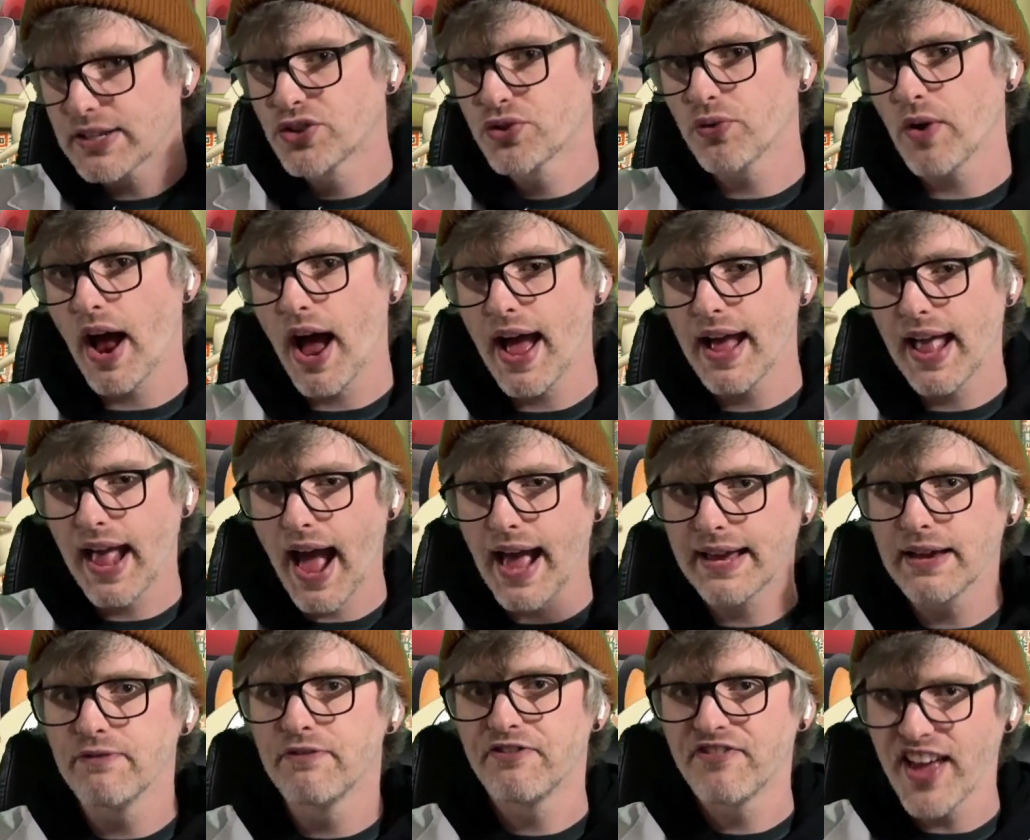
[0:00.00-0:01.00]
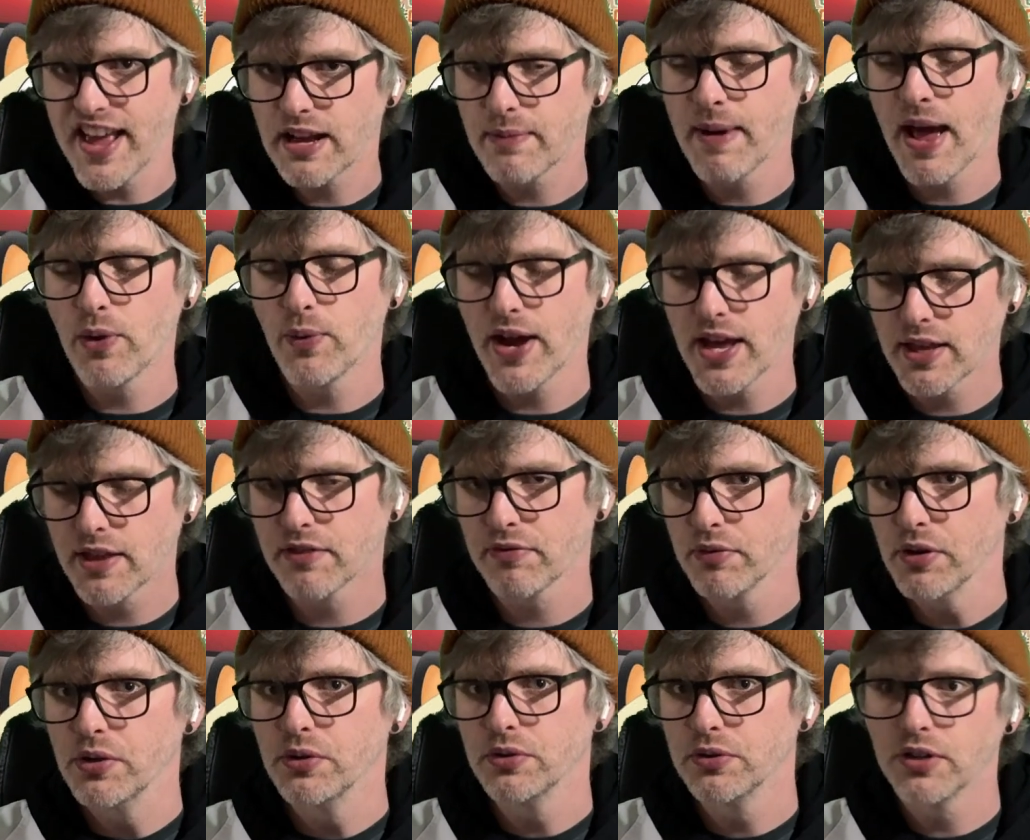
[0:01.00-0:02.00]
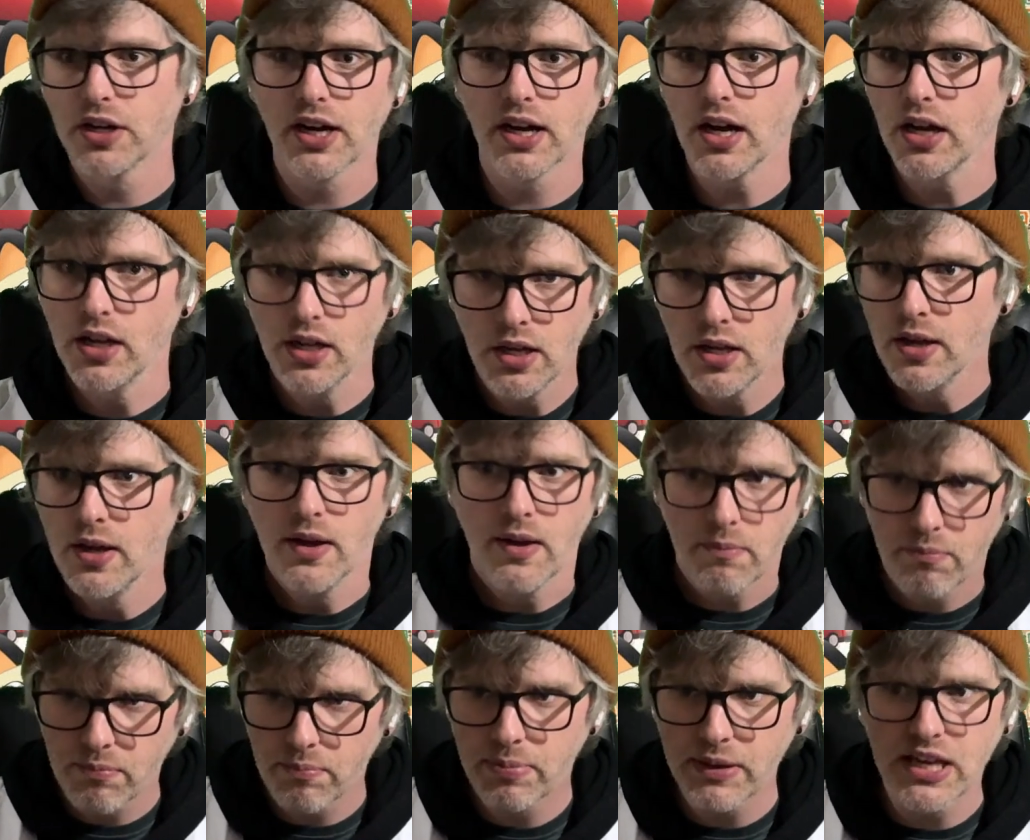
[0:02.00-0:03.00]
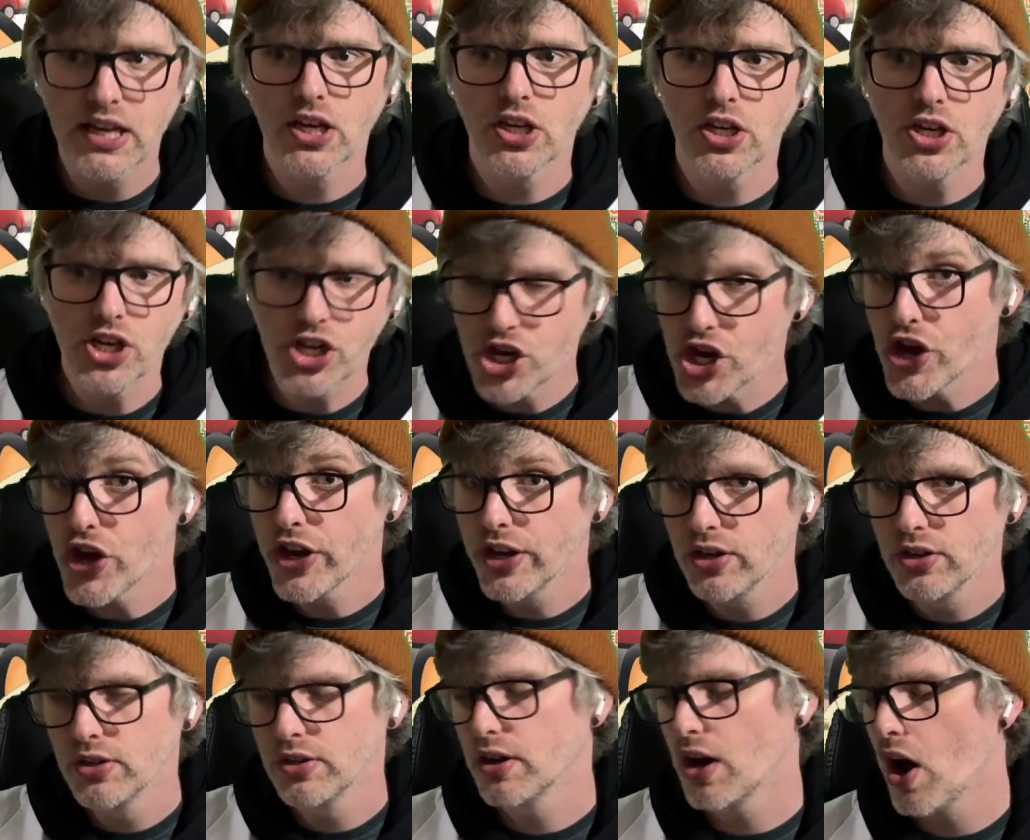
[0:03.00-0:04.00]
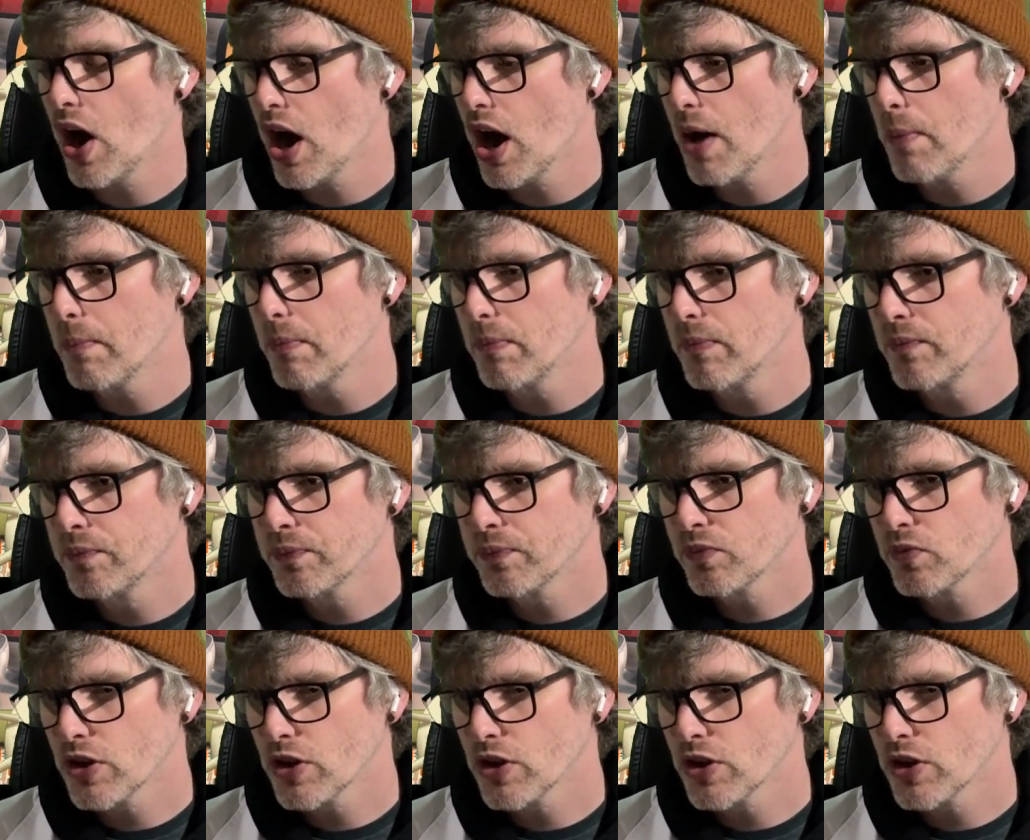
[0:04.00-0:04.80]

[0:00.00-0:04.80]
Try. I can fake my way through being good. Um,